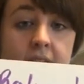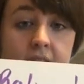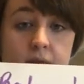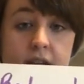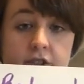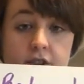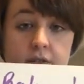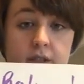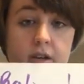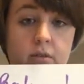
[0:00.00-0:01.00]
In a
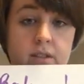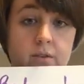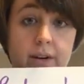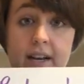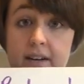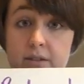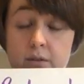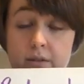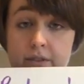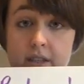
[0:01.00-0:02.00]
ratio, you're always going to have
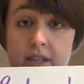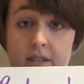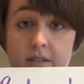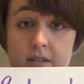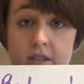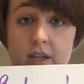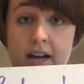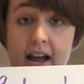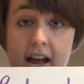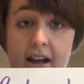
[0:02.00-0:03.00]
2 different things. You're
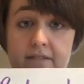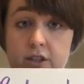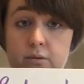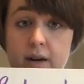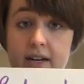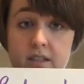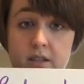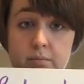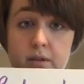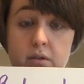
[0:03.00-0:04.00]
going to have your red and
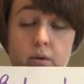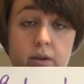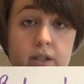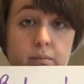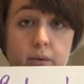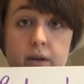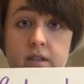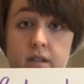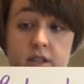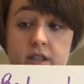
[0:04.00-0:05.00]
your blue, or your
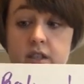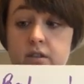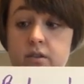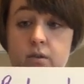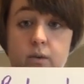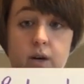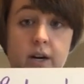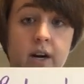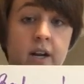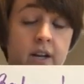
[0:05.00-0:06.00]
boys and your girls,
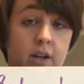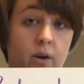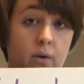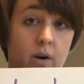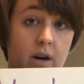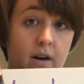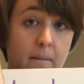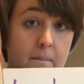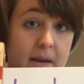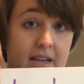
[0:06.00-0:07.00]
or your
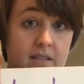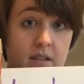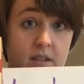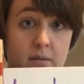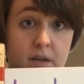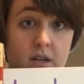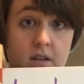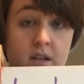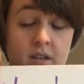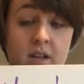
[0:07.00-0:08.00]
mix and your
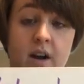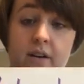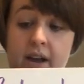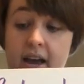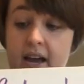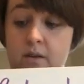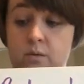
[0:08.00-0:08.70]
milk, okay?